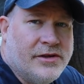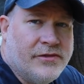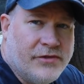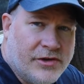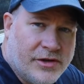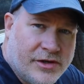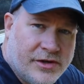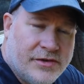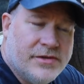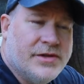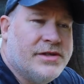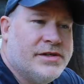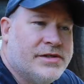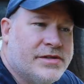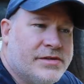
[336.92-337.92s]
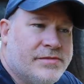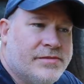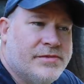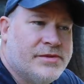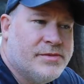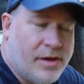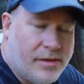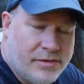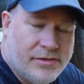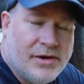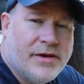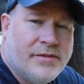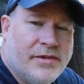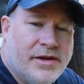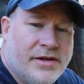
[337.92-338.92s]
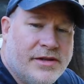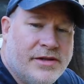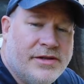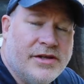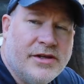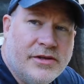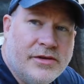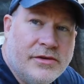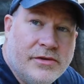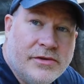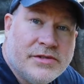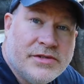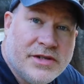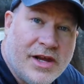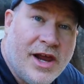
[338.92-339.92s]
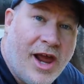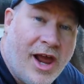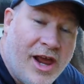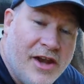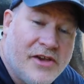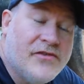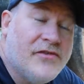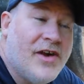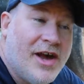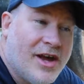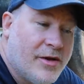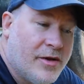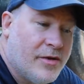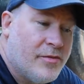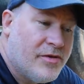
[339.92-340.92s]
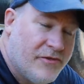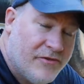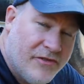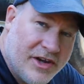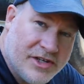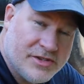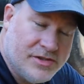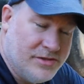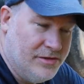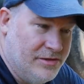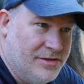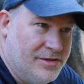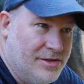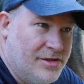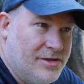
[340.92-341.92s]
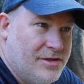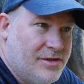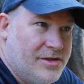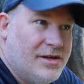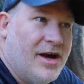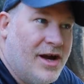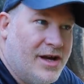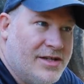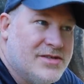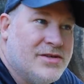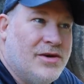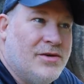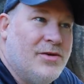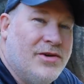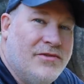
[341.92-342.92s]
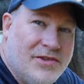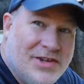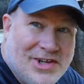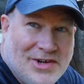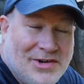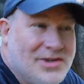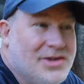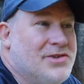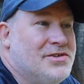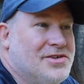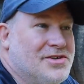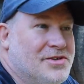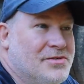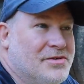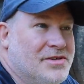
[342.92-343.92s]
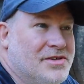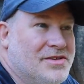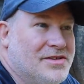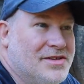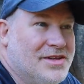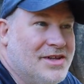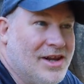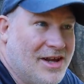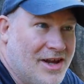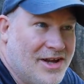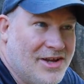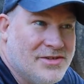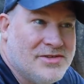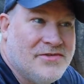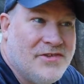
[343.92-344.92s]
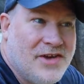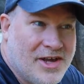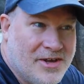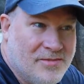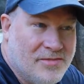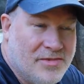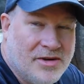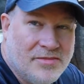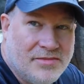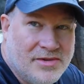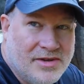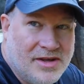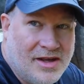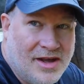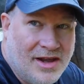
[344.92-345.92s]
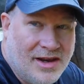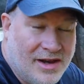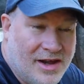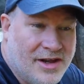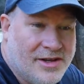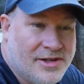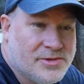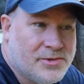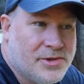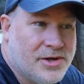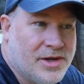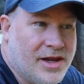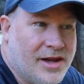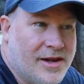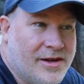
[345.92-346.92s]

If you're gonna do this, it's probably recommended that you use an H V A C professional. I saw one video on YouTube and a guy used a vacuum pump and got his working.